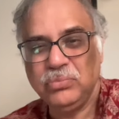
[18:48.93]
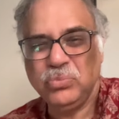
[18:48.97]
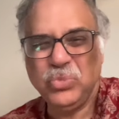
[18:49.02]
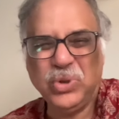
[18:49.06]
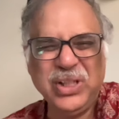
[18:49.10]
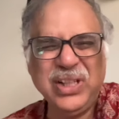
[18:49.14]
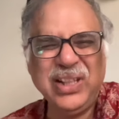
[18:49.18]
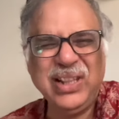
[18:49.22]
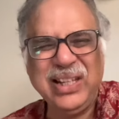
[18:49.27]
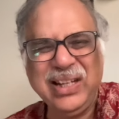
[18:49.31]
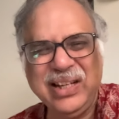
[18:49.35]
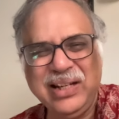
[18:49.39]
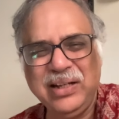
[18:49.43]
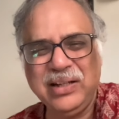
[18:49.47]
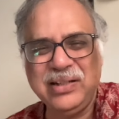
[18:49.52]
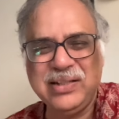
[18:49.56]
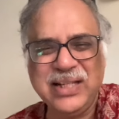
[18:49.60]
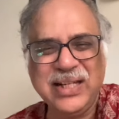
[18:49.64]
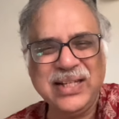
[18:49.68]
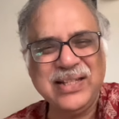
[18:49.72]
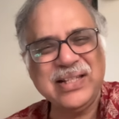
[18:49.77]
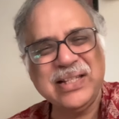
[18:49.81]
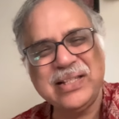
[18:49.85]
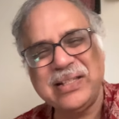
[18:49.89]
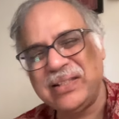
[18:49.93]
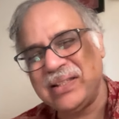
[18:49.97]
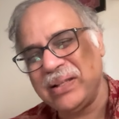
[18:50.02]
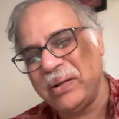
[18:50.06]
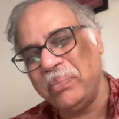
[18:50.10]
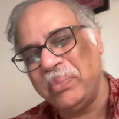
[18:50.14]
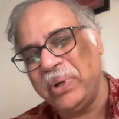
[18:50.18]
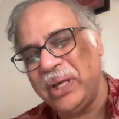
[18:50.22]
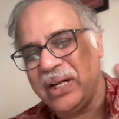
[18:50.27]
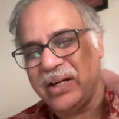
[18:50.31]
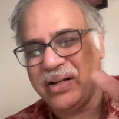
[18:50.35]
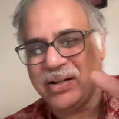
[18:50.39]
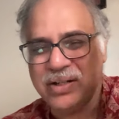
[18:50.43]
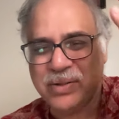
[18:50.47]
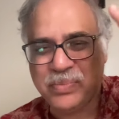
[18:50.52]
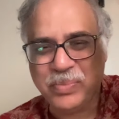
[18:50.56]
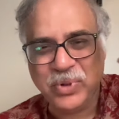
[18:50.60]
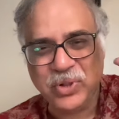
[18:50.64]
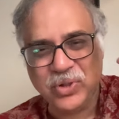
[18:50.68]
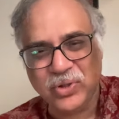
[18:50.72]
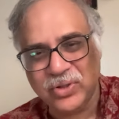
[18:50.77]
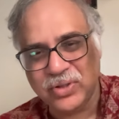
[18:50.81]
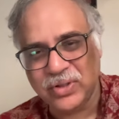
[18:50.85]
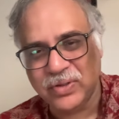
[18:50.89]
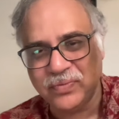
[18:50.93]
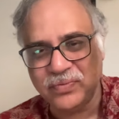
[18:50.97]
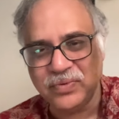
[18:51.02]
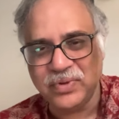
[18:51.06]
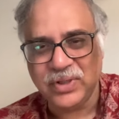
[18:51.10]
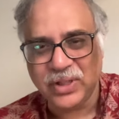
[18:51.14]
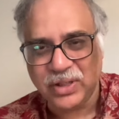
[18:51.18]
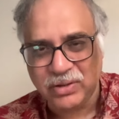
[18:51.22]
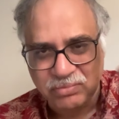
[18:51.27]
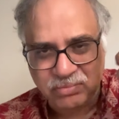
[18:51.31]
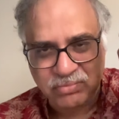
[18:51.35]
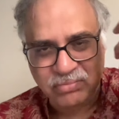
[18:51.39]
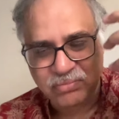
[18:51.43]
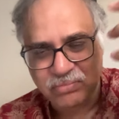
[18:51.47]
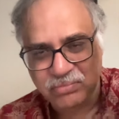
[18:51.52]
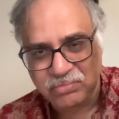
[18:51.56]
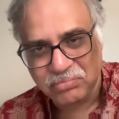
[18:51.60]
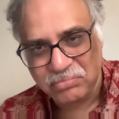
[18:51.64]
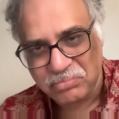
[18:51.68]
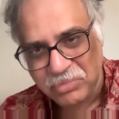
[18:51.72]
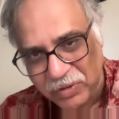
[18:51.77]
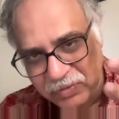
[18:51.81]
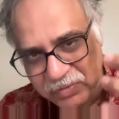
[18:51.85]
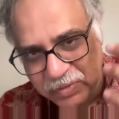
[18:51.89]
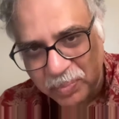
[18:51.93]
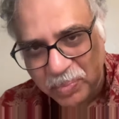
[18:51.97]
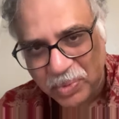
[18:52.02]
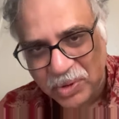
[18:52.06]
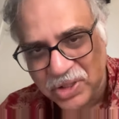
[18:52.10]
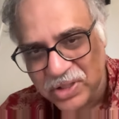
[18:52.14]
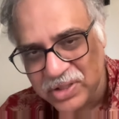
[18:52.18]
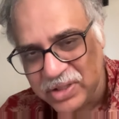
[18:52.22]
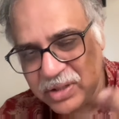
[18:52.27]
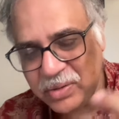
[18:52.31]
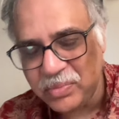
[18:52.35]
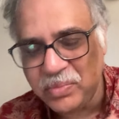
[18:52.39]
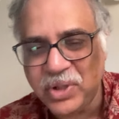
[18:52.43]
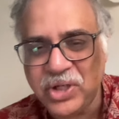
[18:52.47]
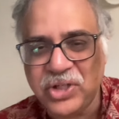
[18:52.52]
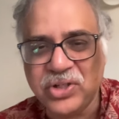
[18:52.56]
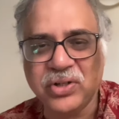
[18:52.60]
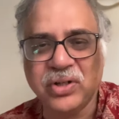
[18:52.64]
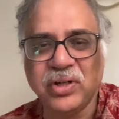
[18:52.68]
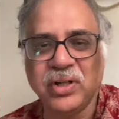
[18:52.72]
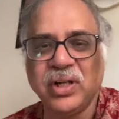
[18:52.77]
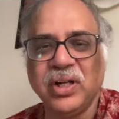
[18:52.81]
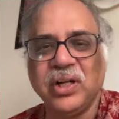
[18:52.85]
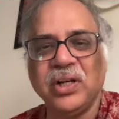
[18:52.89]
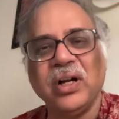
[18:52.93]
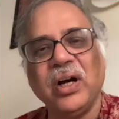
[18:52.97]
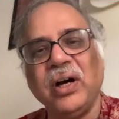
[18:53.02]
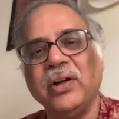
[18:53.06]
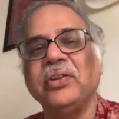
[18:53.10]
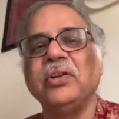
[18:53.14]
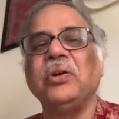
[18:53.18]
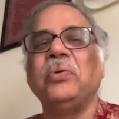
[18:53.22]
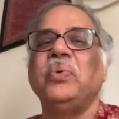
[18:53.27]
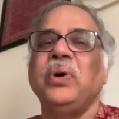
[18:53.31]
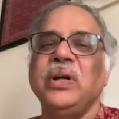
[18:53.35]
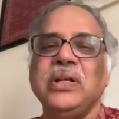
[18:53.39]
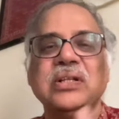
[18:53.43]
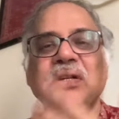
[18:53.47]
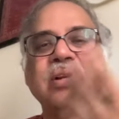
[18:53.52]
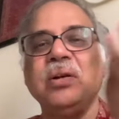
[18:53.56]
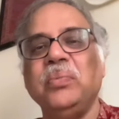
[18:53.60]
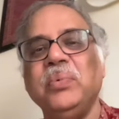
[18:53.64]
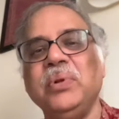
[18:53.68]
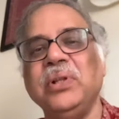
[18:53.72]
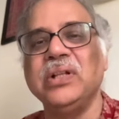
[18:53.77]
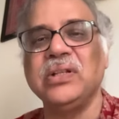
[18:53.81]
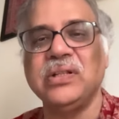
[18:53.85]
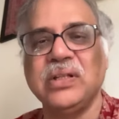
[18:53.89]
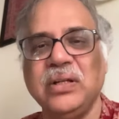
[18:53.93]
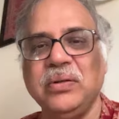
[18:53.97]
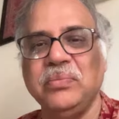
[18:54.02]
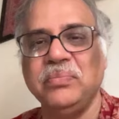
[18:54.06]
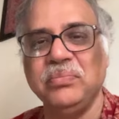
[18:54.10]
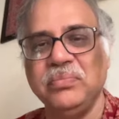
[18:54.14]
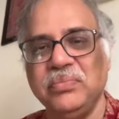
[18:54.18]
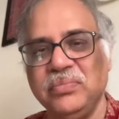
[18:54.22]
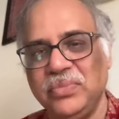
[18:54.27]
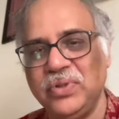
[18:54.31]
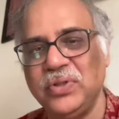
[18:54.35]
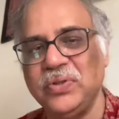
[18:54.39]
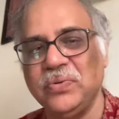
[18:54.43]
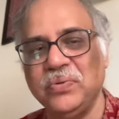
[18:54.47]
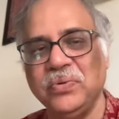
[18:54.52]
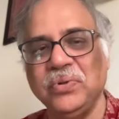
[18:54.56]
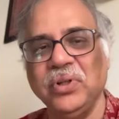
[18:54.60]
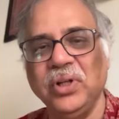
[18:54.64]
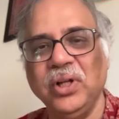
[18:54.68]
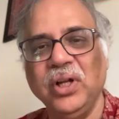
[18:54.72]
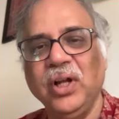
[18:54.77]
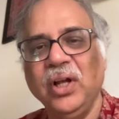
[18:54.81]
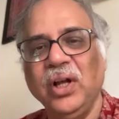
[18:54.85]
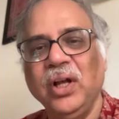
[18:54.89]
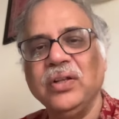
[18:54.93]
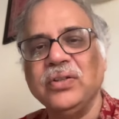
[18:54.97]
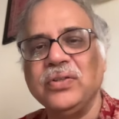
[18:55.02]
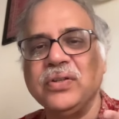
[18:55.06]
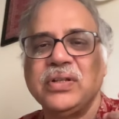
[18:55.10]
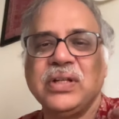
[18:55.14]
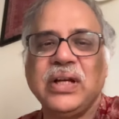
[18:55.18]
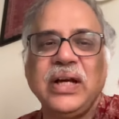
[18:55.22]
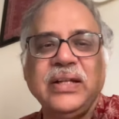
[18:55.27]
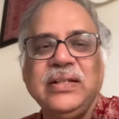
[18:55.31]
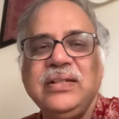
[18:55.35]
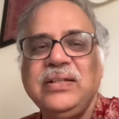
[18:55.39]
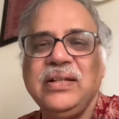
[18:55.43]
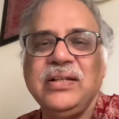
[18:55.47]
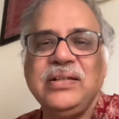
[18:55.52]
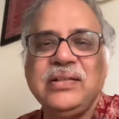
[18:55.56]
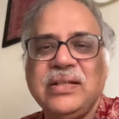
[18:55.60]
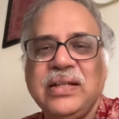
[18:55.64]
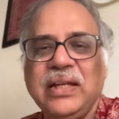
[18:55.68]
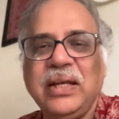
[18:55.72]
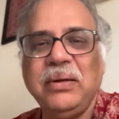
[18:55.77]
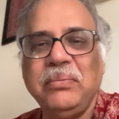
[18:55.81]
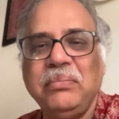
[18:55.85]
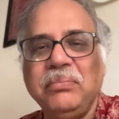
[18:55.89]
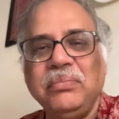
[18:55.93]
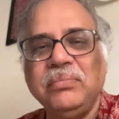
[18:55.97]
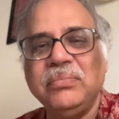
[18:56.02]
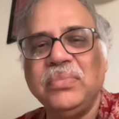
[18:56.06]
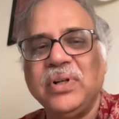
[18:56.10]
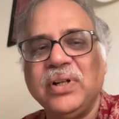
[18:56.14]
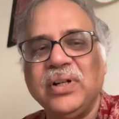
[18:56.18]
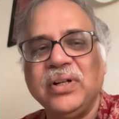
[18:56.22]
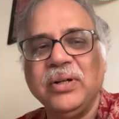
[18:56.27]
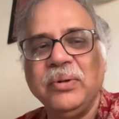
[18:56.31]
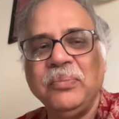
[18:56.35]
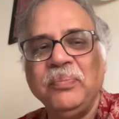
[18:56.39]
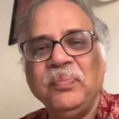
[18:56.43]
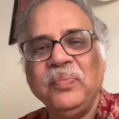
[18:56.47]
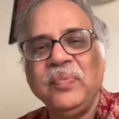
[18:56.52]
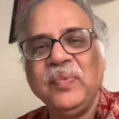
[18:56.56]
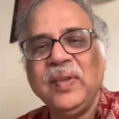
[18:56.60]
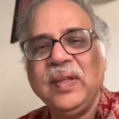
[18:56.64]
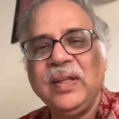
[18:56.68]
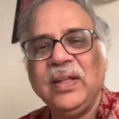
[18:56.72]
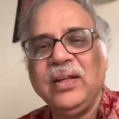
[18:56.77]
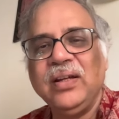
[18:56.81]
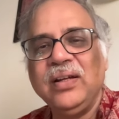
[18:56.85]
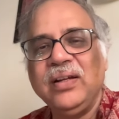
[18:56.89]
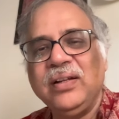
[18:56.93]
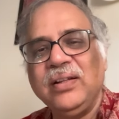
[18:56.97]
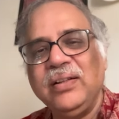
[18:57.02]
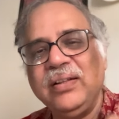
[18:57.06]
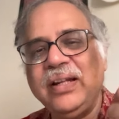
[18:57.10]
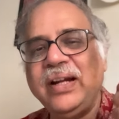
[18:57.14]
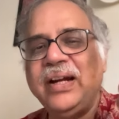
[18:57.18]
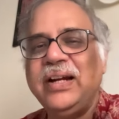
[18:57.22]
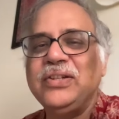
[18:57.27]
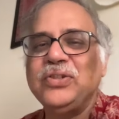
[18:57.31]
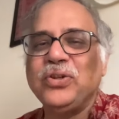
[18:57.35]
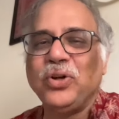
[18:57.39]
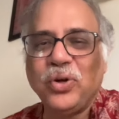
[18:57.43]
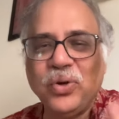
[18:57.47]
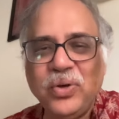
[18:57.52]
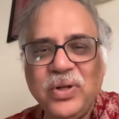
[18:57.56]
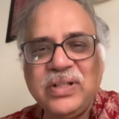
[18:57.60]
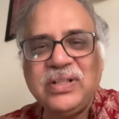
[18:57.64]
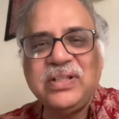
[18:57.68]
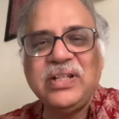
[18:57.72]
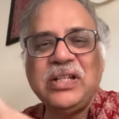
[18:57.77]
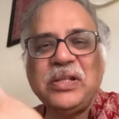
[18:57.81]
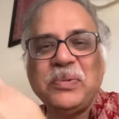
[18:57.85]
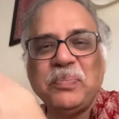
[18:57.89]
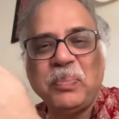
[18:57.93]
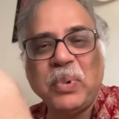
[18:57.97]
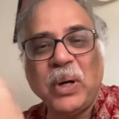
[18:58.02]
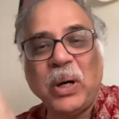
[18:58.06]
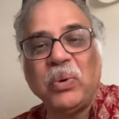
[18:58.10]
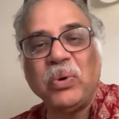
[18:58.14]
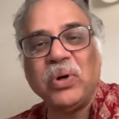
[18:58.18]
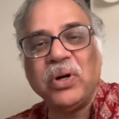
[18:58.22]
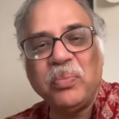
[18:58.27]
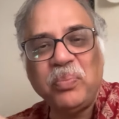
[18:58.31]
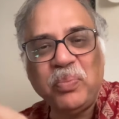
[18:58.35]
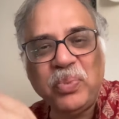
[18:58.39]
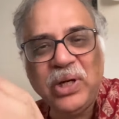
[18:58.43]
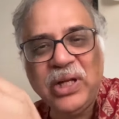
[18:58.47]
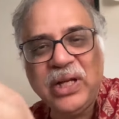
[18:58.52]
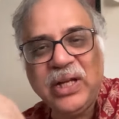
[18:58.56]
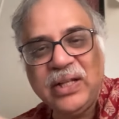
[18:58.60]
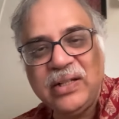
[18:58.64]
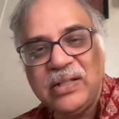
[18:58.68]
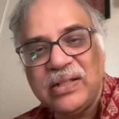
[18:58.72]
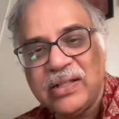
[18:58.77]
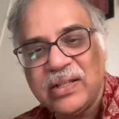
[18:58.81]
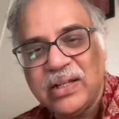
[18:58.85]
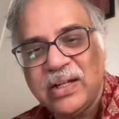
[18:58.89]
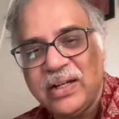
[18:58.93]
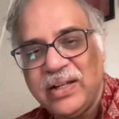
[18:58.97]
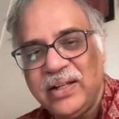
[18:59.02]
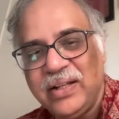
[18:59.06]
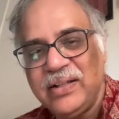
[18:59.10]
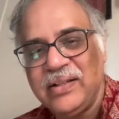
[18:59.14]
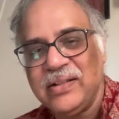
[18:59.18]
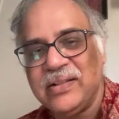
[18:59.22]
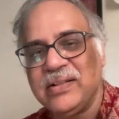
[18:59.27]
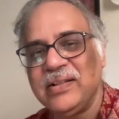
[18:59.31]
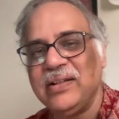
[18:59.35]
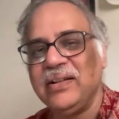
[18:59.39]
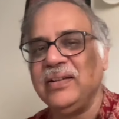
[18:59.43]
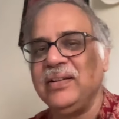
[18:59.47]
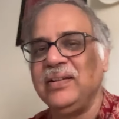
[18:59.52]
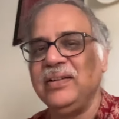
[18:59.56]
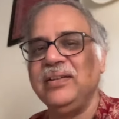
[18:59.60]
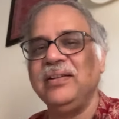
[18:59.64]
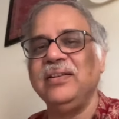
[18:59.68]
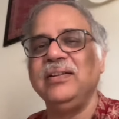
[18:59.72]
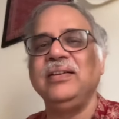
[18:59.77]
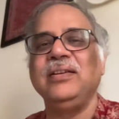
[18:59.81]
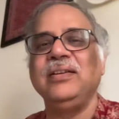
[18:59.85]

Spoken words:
with little changes, some errors because of the person measuring it. Otherwise, it will be the same. So science is same, but there is always this power play in science, and